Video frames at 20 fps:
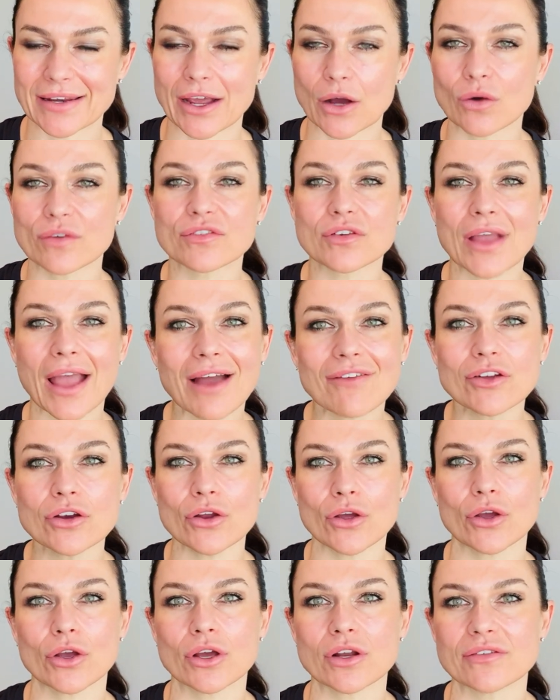Now, if you haven't
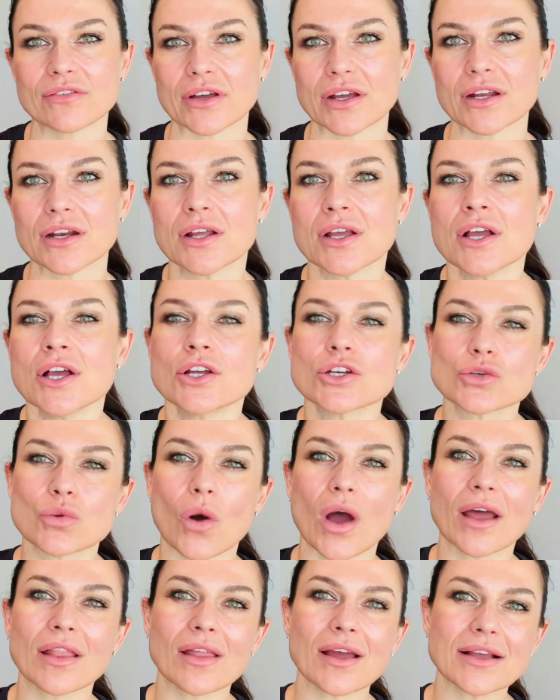heard of it,
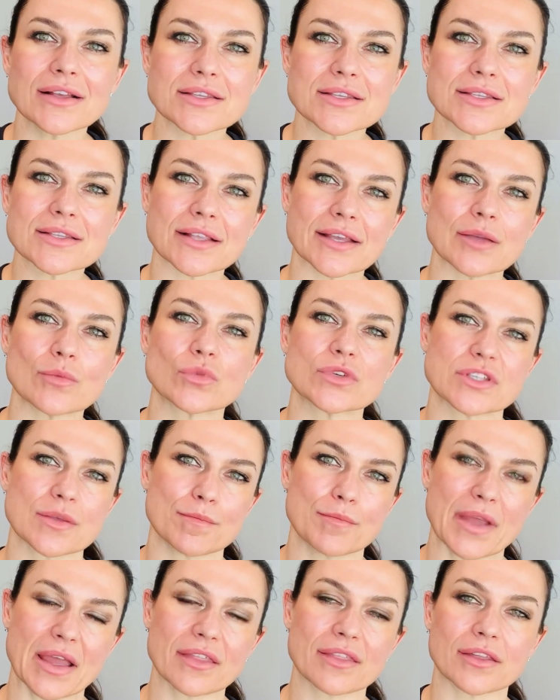twilight sleep was a
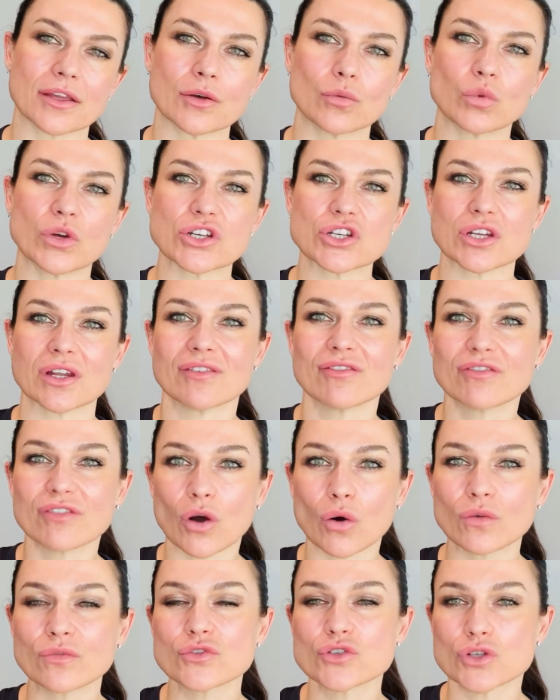method which
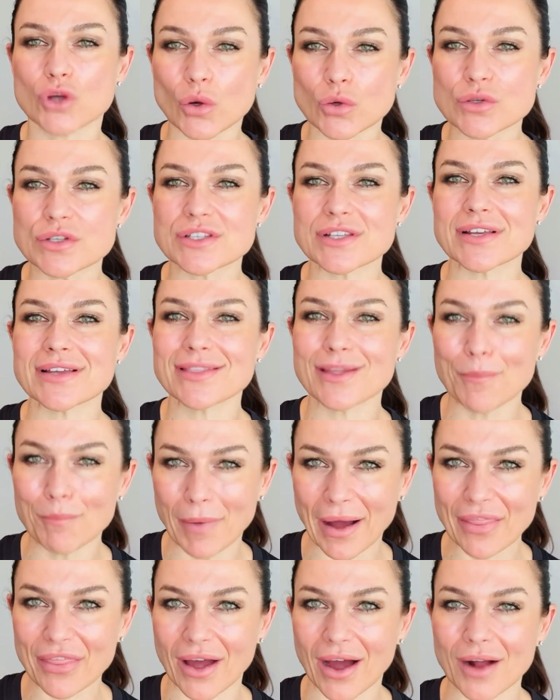involved dosing the
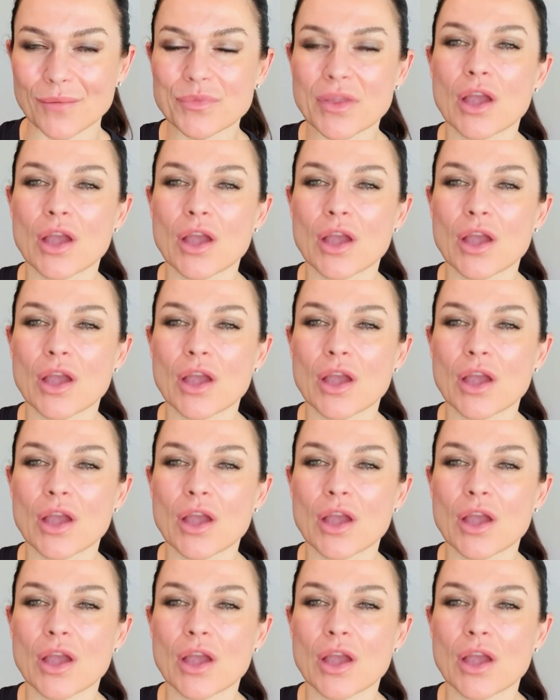mother